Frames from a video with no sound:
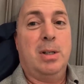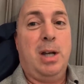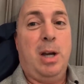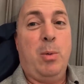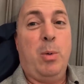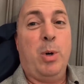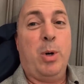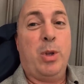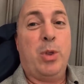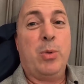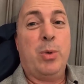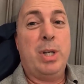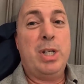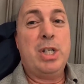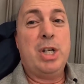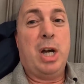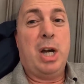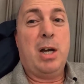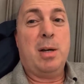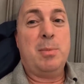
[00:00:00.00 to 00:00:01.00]
I work 3
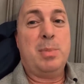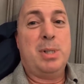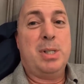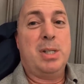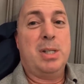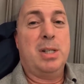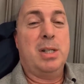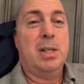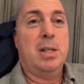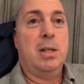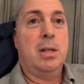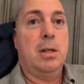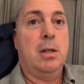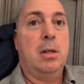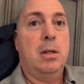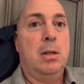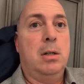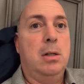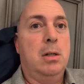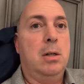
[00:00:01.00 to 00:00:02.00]
jobs.
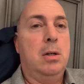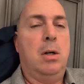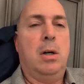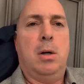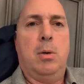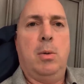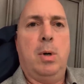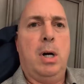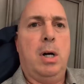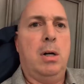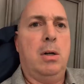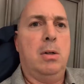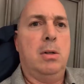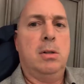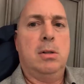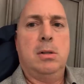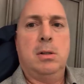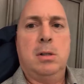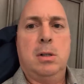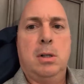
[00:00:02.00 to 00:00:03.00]
Oh, wow.
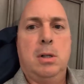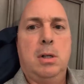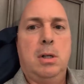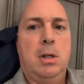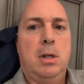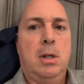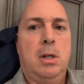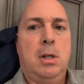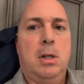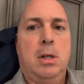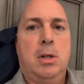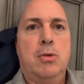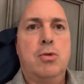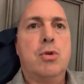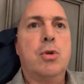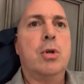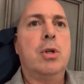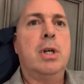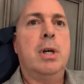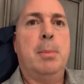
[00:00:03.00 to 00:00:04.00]

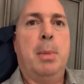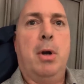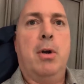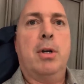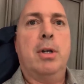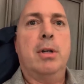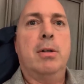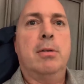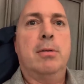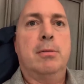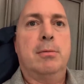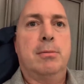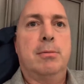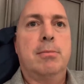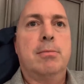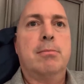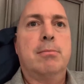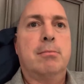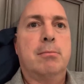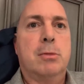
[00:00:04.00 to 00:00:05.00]
Truly American.
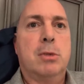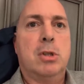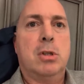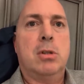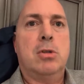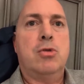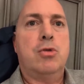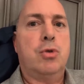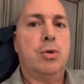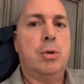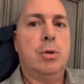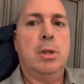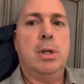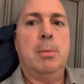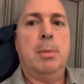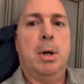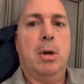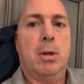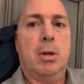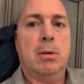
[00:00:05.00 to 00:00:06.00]
Truly
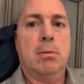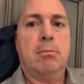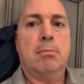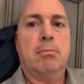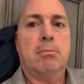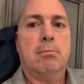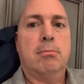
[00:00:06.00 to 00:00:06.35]
American.